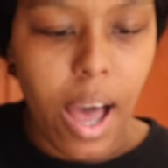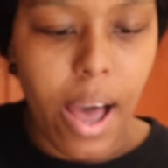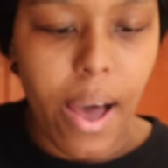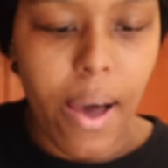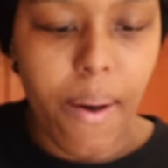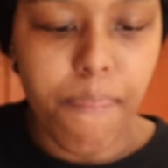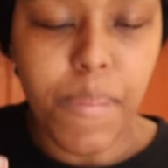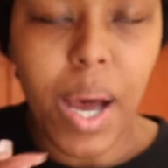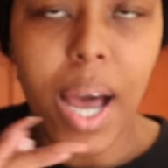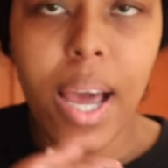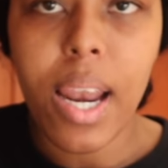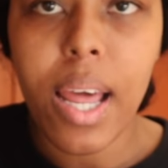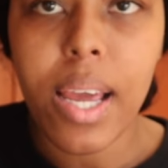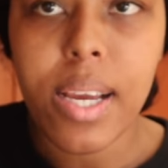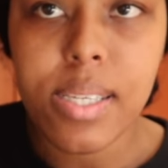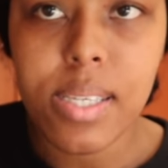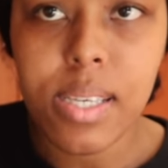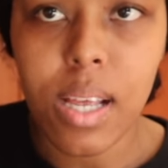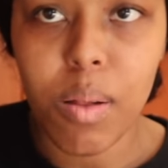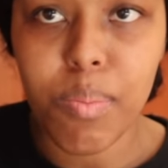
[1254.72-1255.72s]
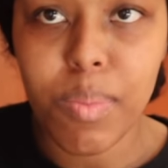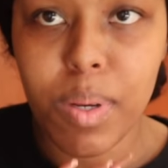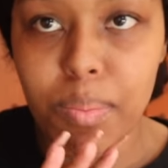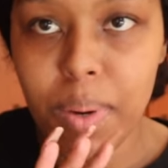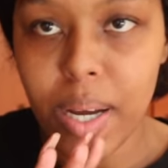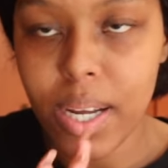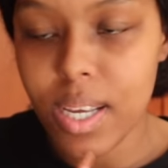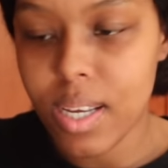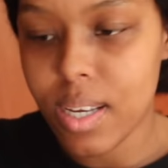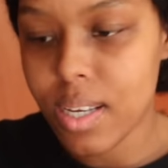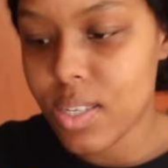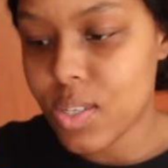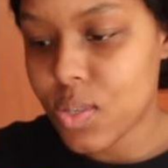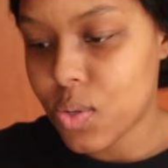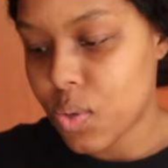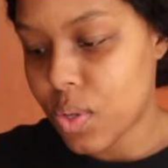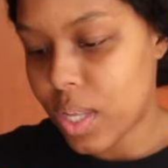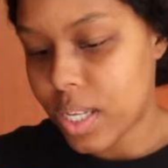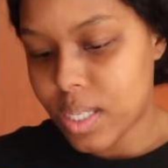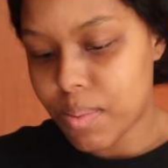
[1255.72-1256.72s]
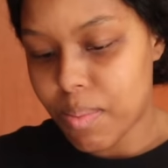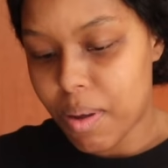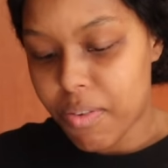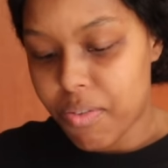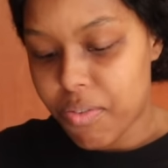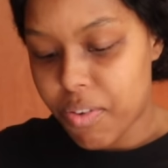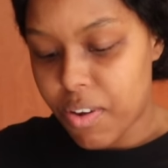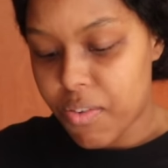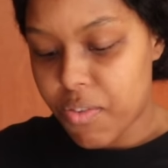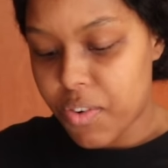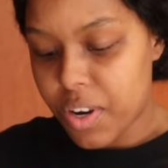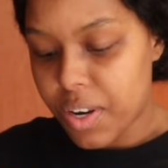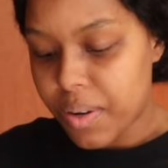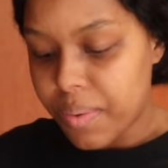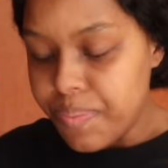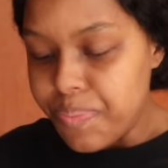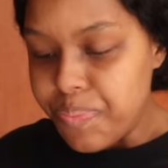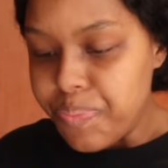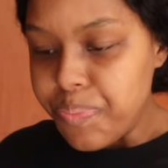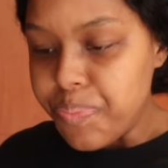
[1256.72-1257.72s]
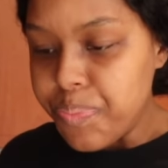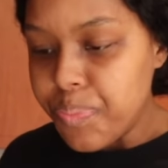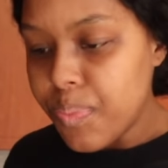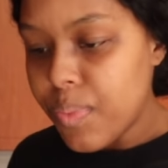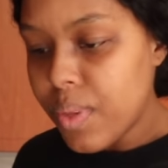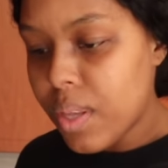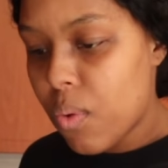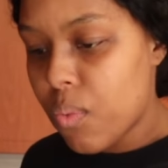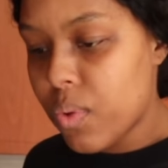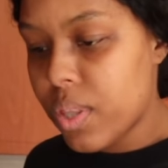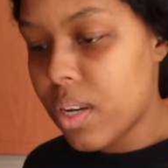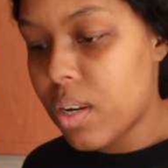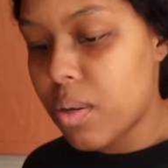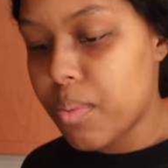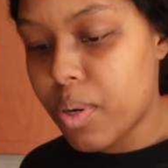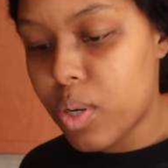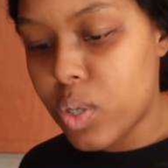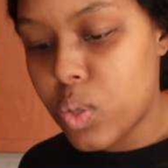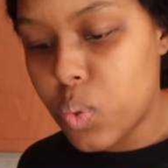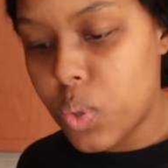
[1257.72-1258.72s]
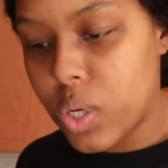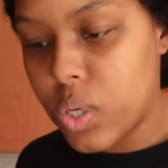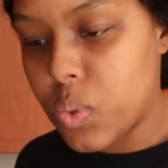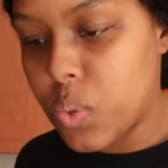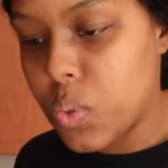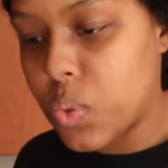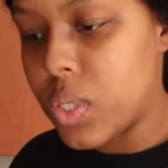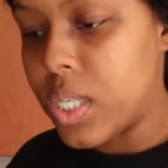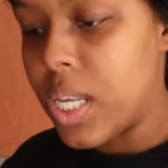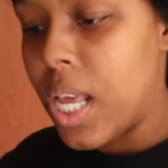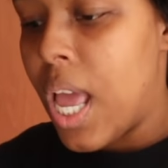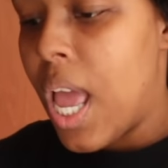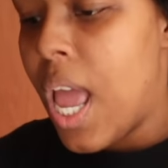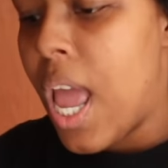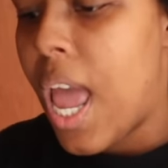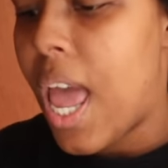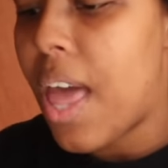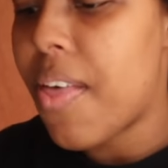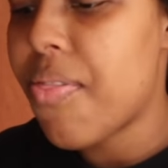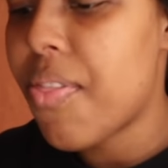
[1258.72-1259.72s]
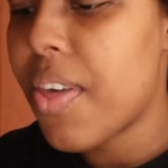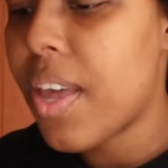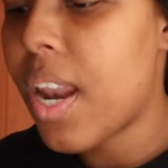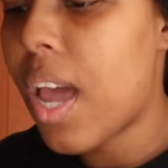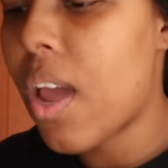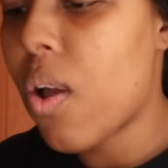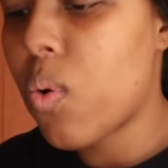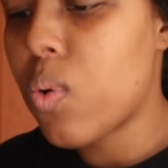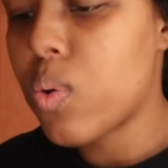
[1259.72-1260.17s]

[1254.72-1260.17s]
I like salmon maki, so that's my favorite, with a little bit of soy sauce. And then I